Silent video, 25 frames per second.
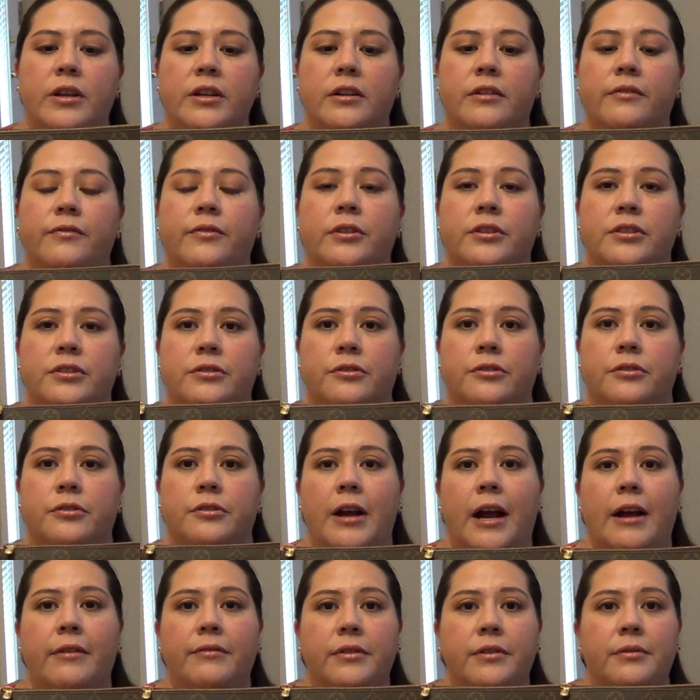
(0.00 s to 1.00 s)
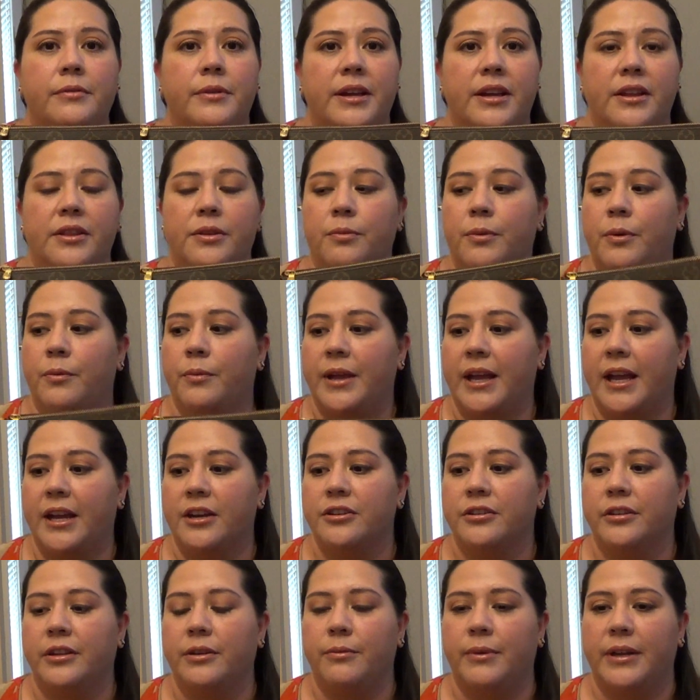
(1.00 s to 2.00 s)
wonderful to travel with. When
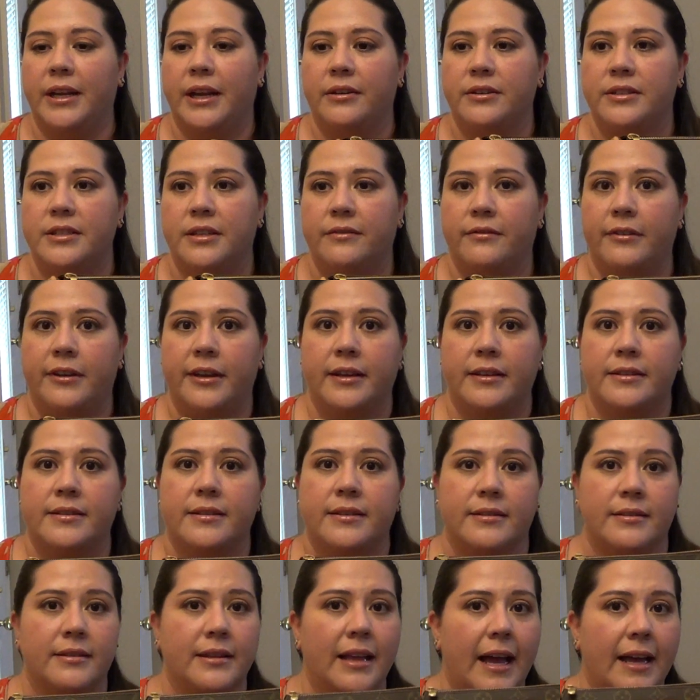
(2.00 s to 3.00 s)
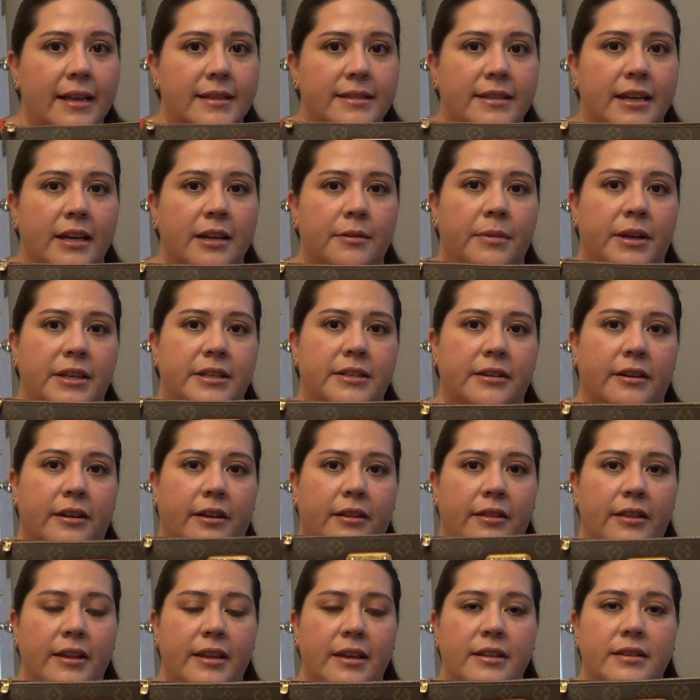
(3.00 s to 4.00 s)
we actually went out to Vegas this last time, I
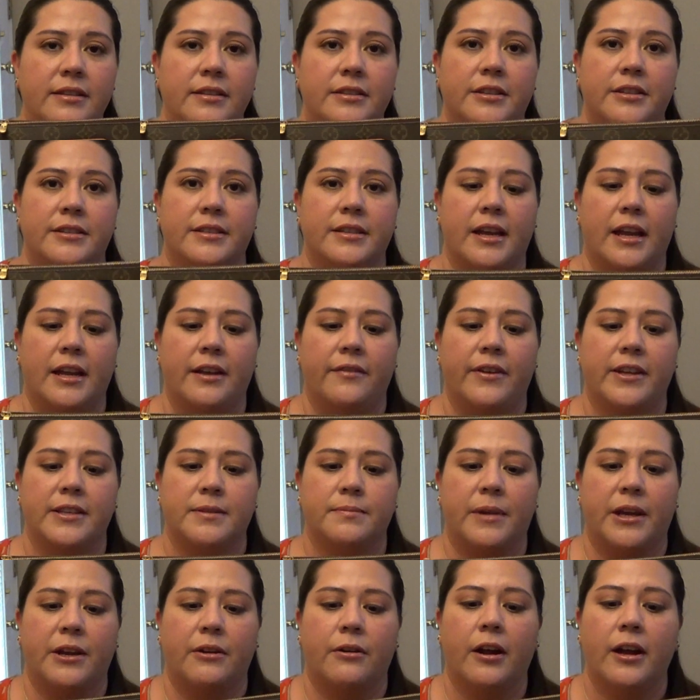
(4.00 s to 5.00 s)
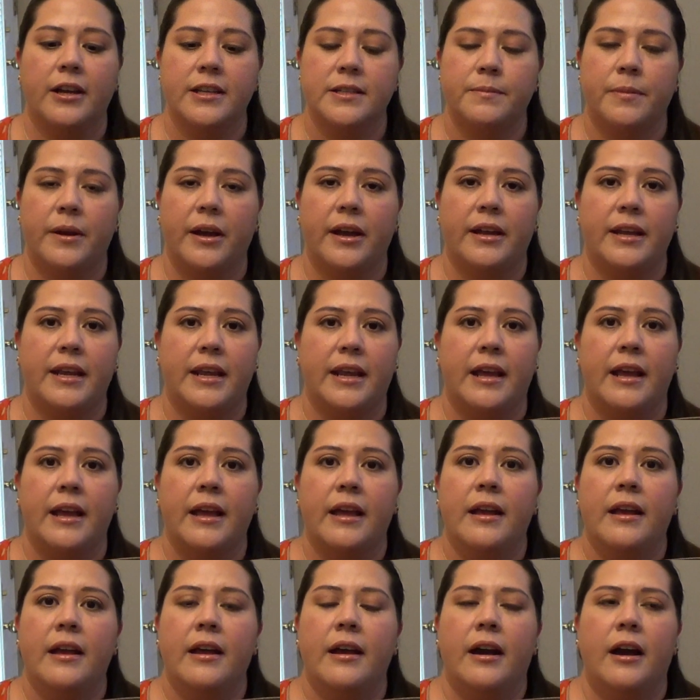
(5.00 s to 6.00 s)
took this just kind of as my
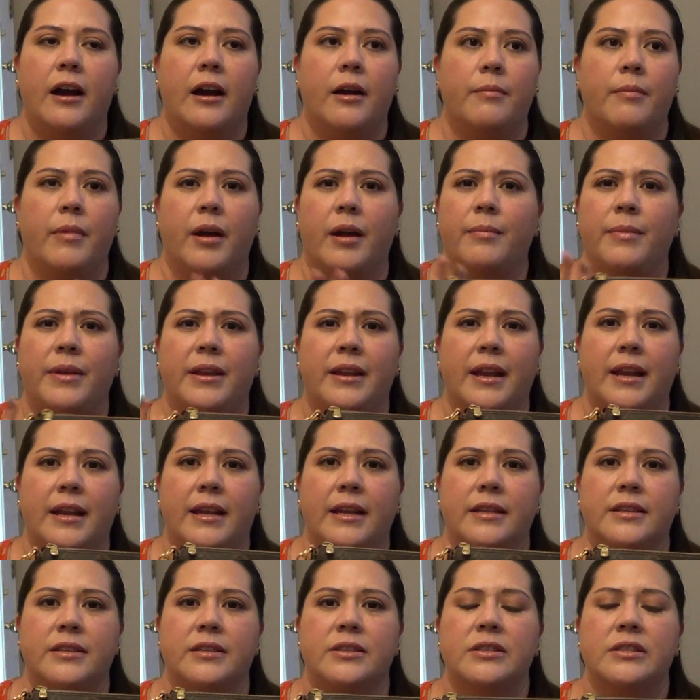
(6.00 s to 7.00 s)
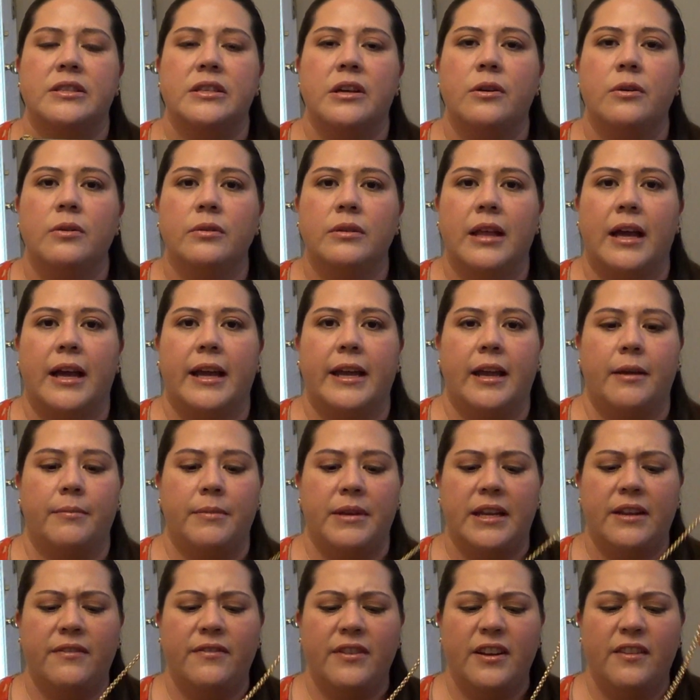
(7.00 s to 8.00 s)
crossbody. I mean, and it's so
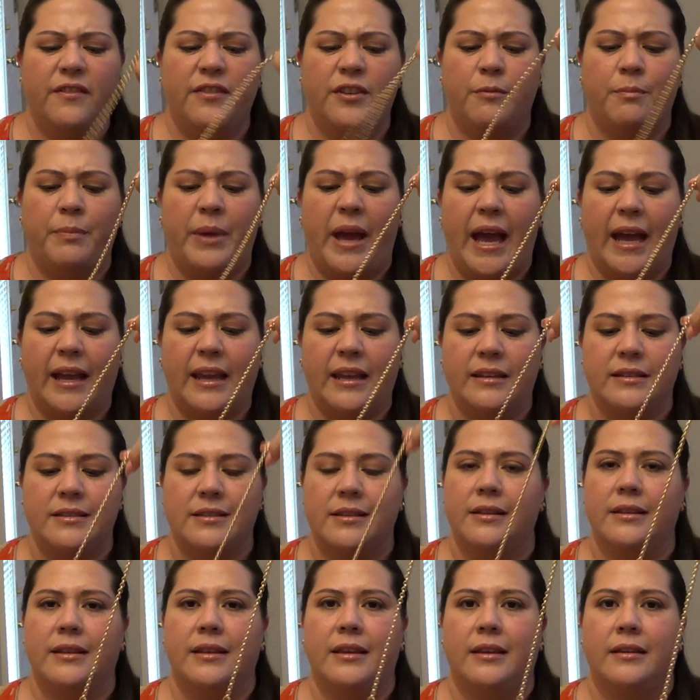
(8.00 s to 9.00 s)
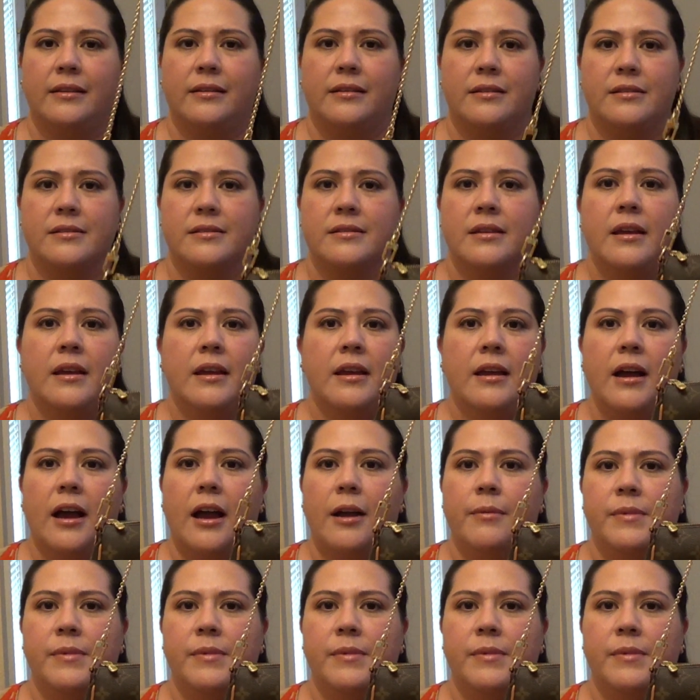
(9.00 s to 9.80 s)
light. I mean, even if you pack it to the gills,